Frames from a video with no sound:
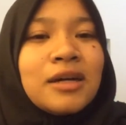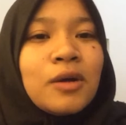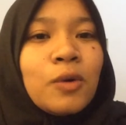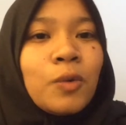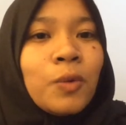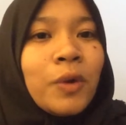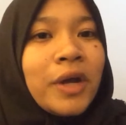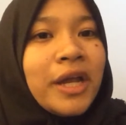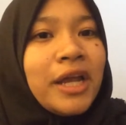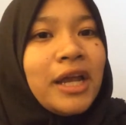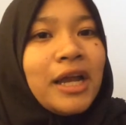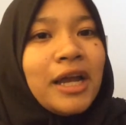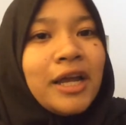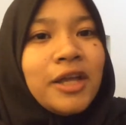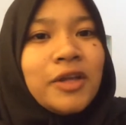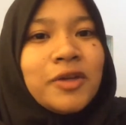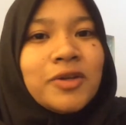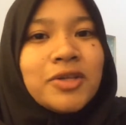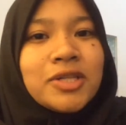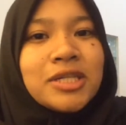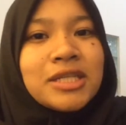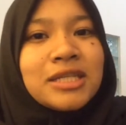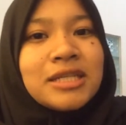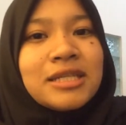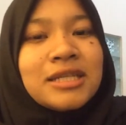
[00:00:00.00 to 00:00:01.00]
Why I
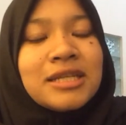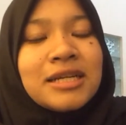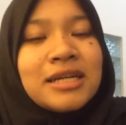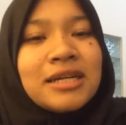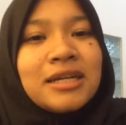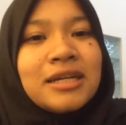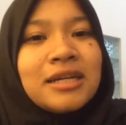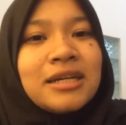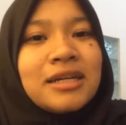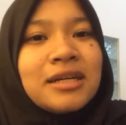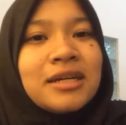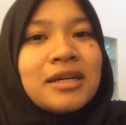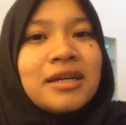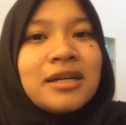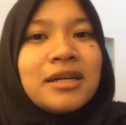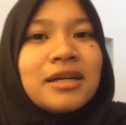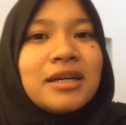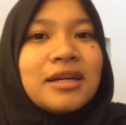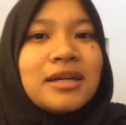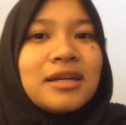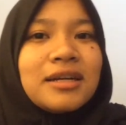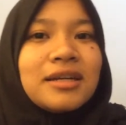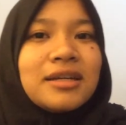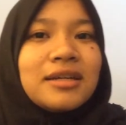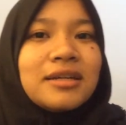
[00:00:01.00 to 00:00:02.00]
use the
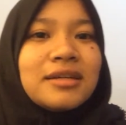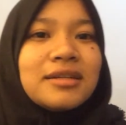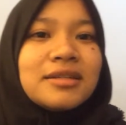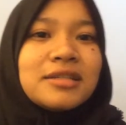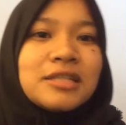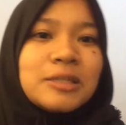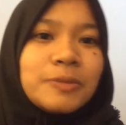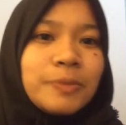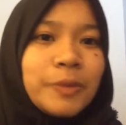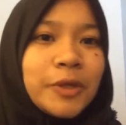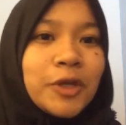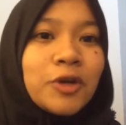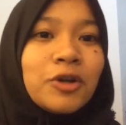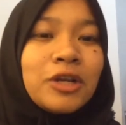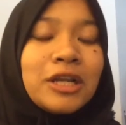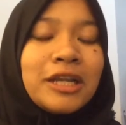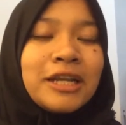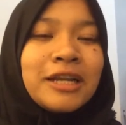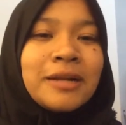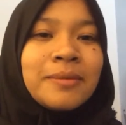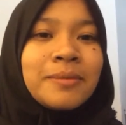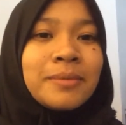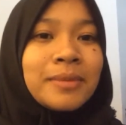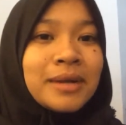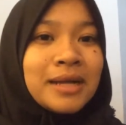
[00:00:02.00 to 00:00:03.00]

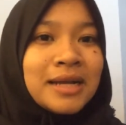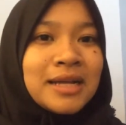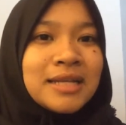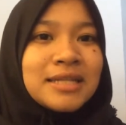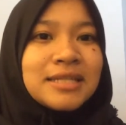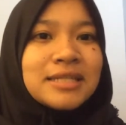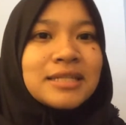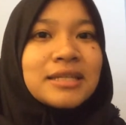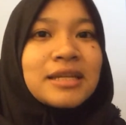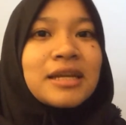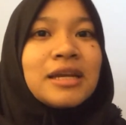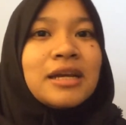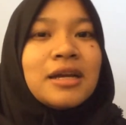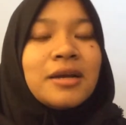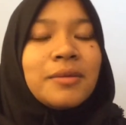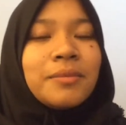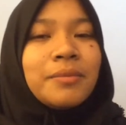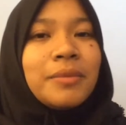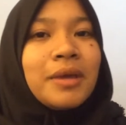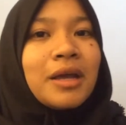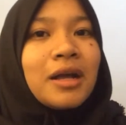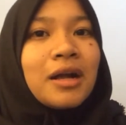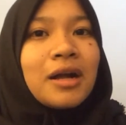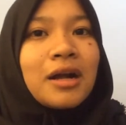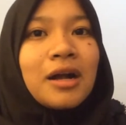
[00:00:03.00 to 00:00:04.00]
spirulina mask?
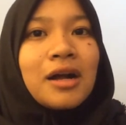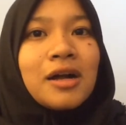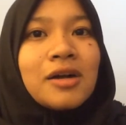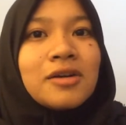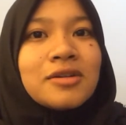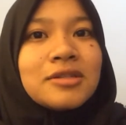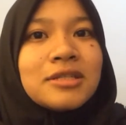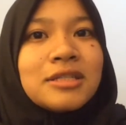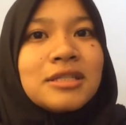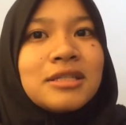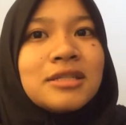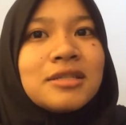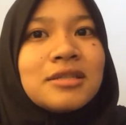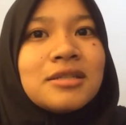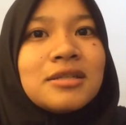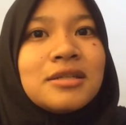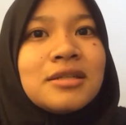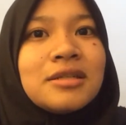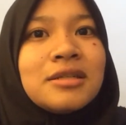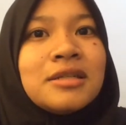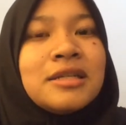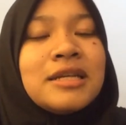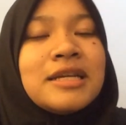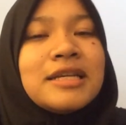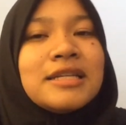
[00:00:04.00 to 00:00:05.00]
Because
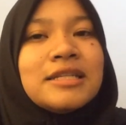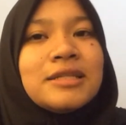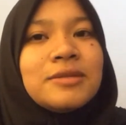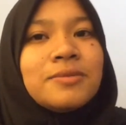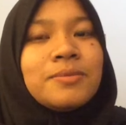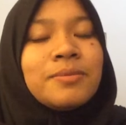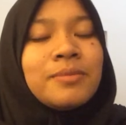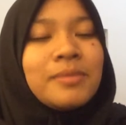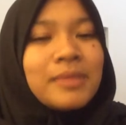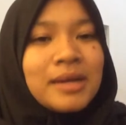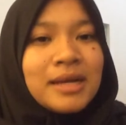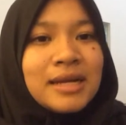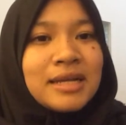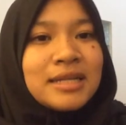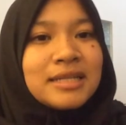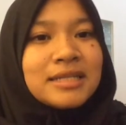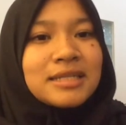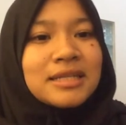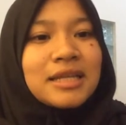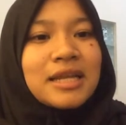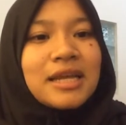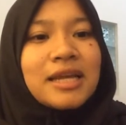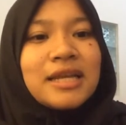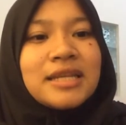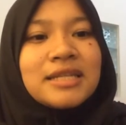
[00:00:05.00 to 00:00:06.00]
this
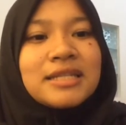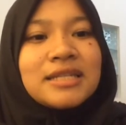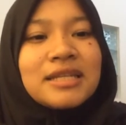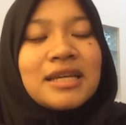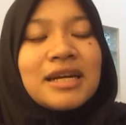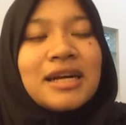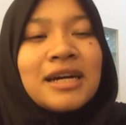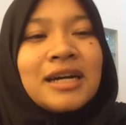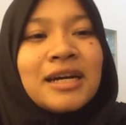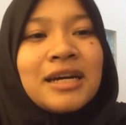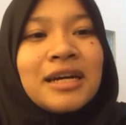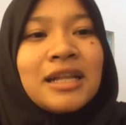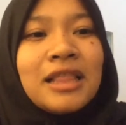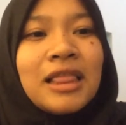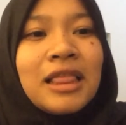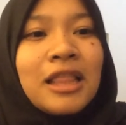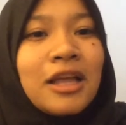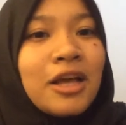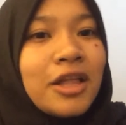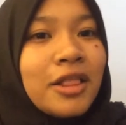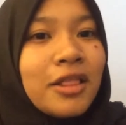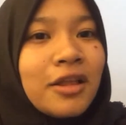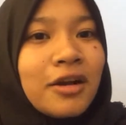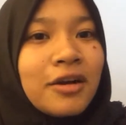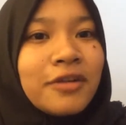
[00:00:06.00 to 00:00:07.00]
mask is a
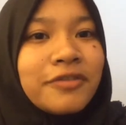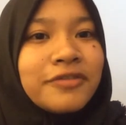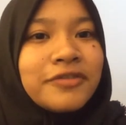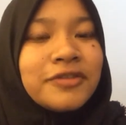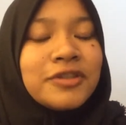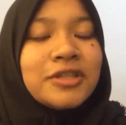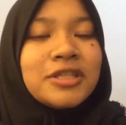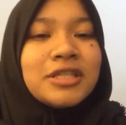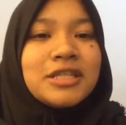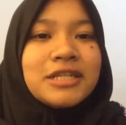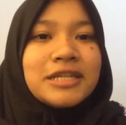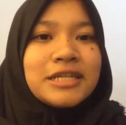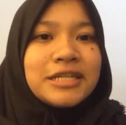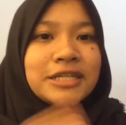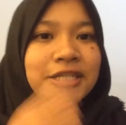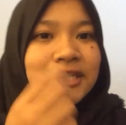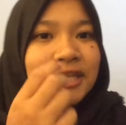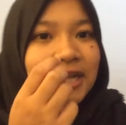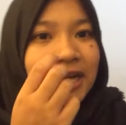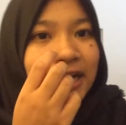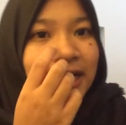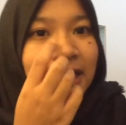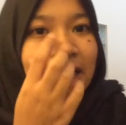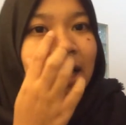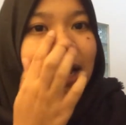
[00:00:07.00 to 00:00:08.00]
lot of
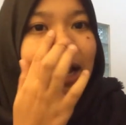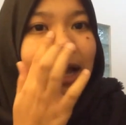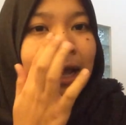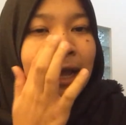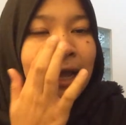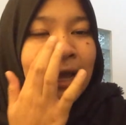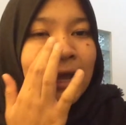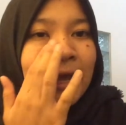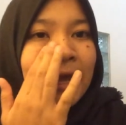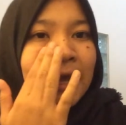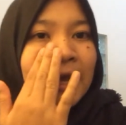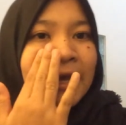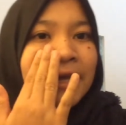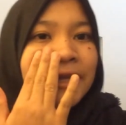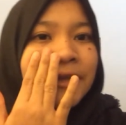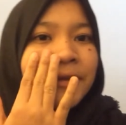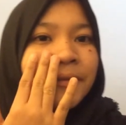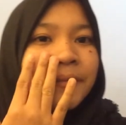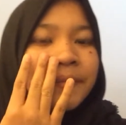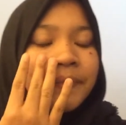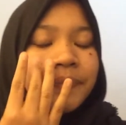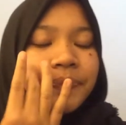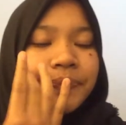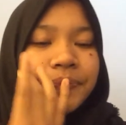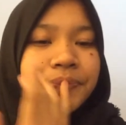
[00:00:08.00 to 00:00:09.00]
nutrition,
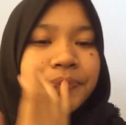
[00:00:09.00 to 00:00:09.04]
and